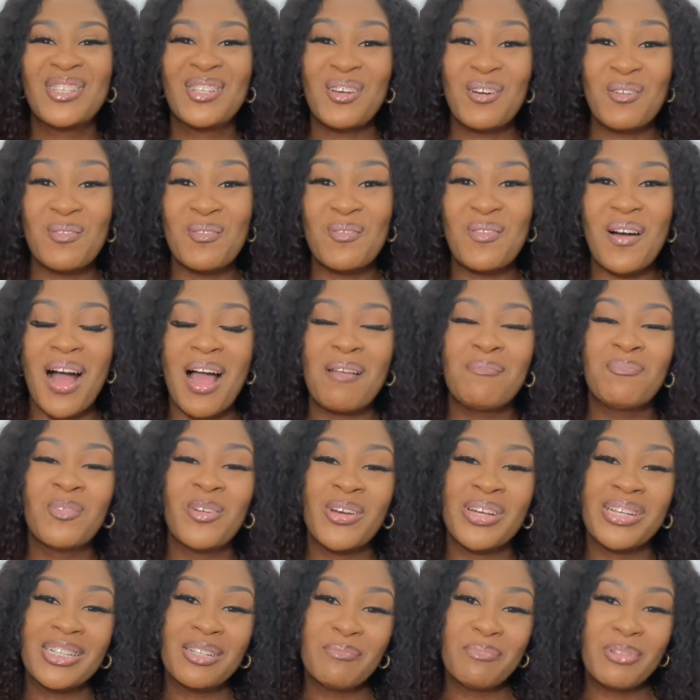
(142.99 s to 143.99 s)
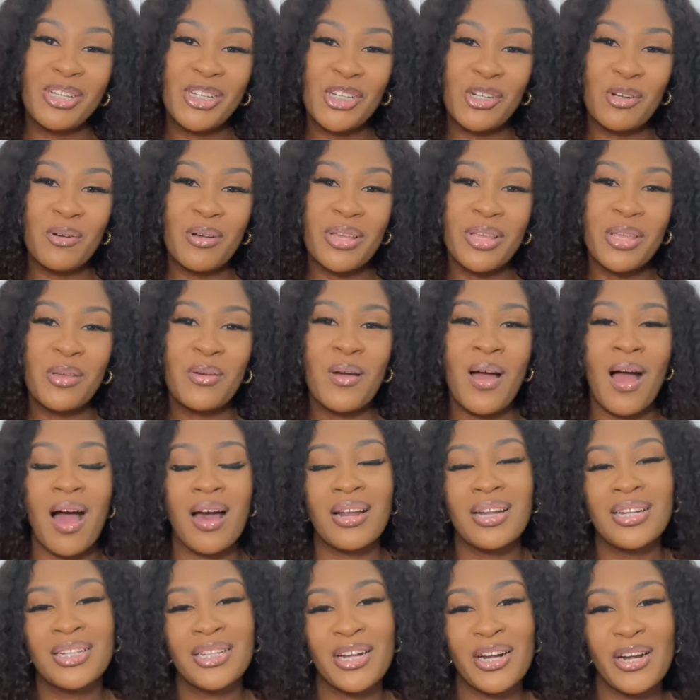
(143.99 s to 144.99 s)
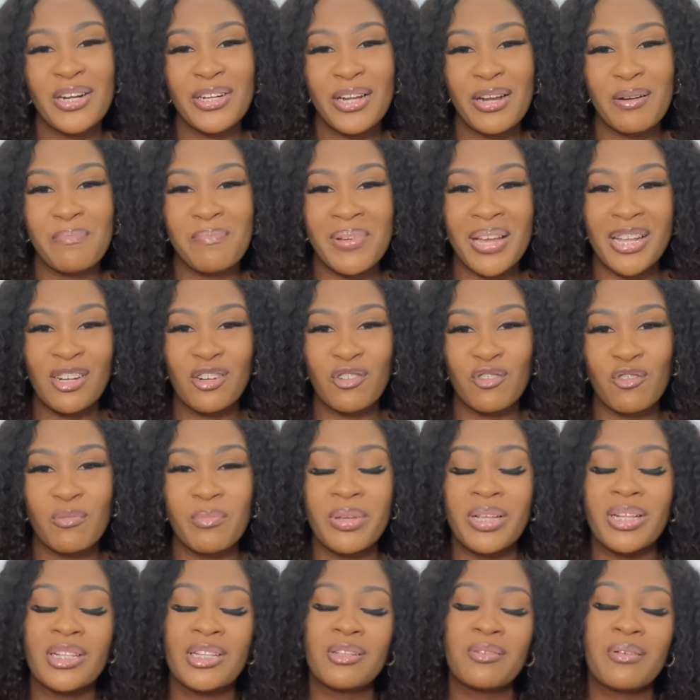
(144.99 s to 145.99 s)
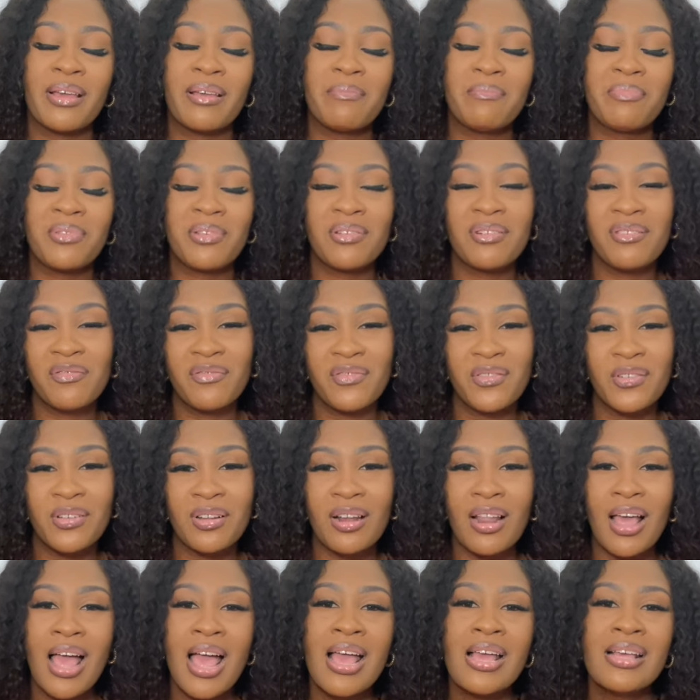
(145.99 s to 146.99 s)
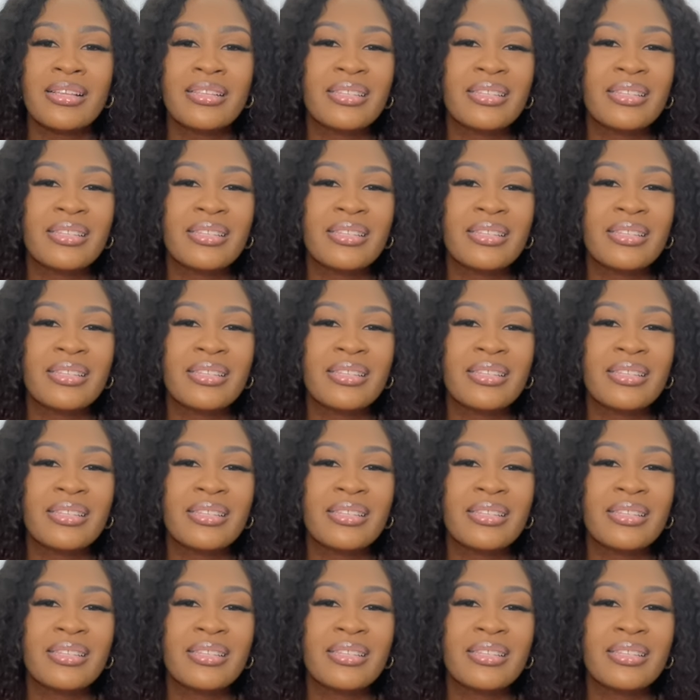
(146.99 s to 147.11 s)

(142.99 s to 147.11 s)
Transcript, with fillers: So I'm going to be showing you how to turn your bedroom into a beautiful,